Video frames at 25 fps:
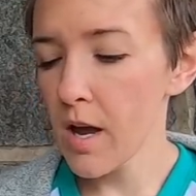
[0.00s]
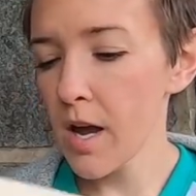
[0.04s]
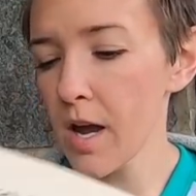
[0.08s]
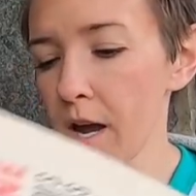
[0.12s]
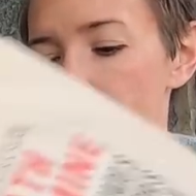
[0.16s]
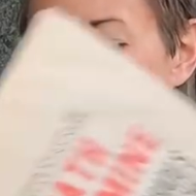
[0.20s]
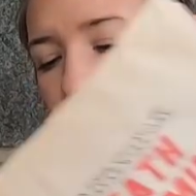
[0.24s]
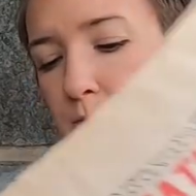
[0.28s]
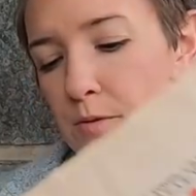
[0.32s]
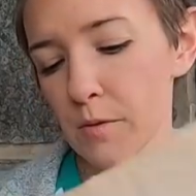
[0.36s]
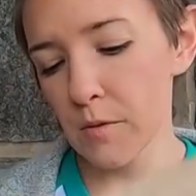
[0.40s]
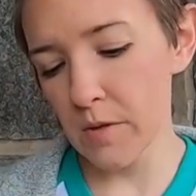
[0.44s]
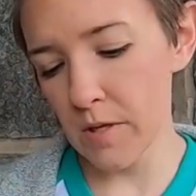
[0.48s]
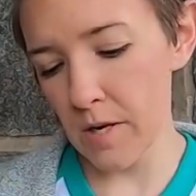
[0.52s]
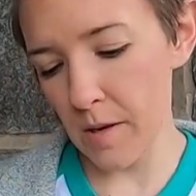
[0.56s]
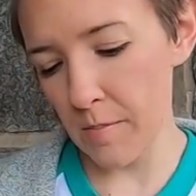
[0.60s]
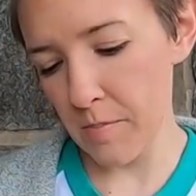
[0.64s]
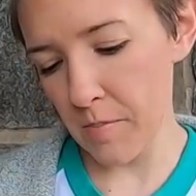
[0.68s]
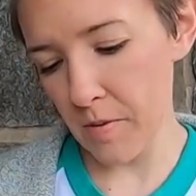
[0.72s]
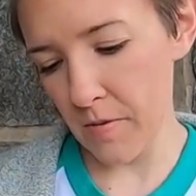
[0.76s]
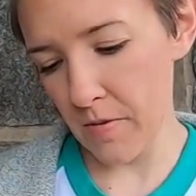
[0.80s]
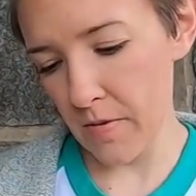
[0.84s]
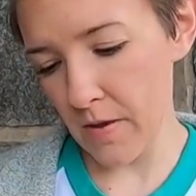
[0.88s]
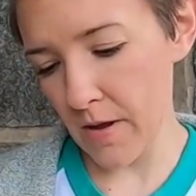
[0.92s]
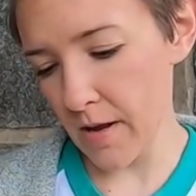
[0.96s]
I'll have to read
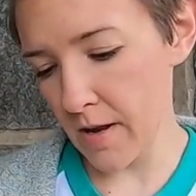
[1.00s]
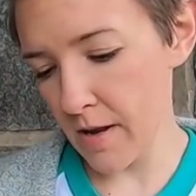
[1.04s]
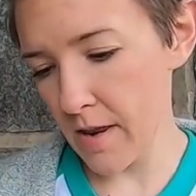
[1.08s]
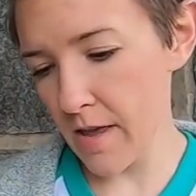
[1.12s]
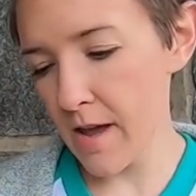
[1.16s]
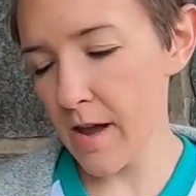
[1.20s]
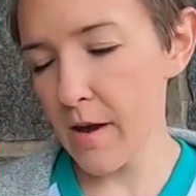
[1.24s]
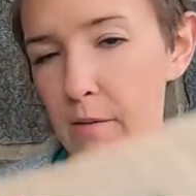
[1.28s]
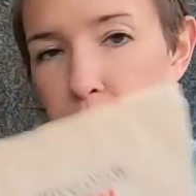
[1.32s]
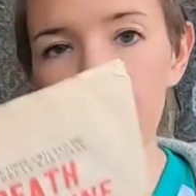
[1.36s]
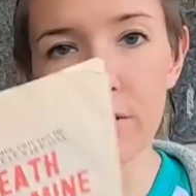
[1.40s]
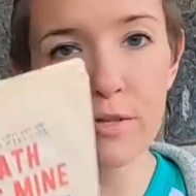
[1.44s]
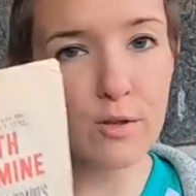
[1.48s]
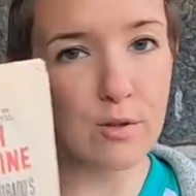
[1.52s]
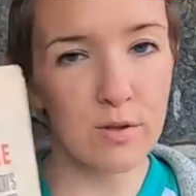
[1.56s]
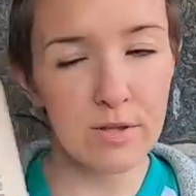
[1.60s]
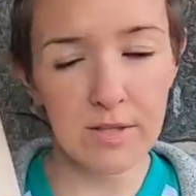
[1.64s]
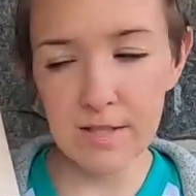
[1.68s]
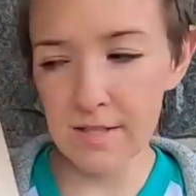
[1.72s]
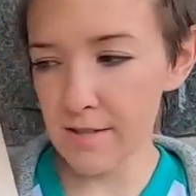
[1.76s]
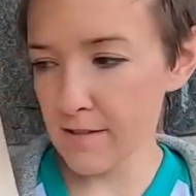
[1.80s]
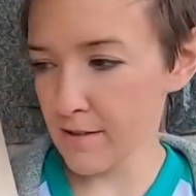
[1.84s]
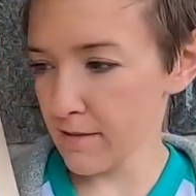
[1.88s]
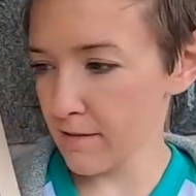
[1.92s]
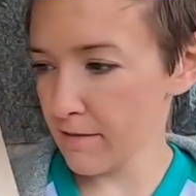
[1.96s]
up on that. Oh,
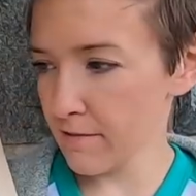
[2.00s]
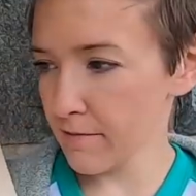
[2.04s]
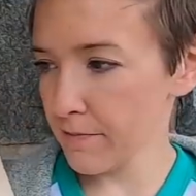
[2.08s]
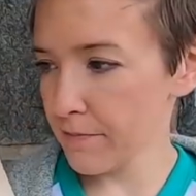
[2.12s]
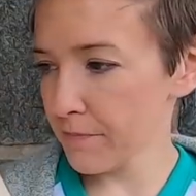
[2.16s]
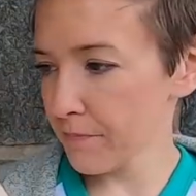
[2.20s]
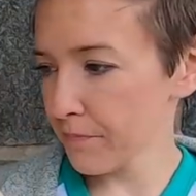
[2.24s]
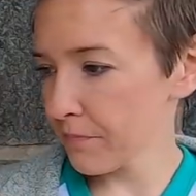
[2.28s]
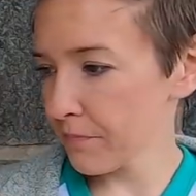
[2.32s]
interesting.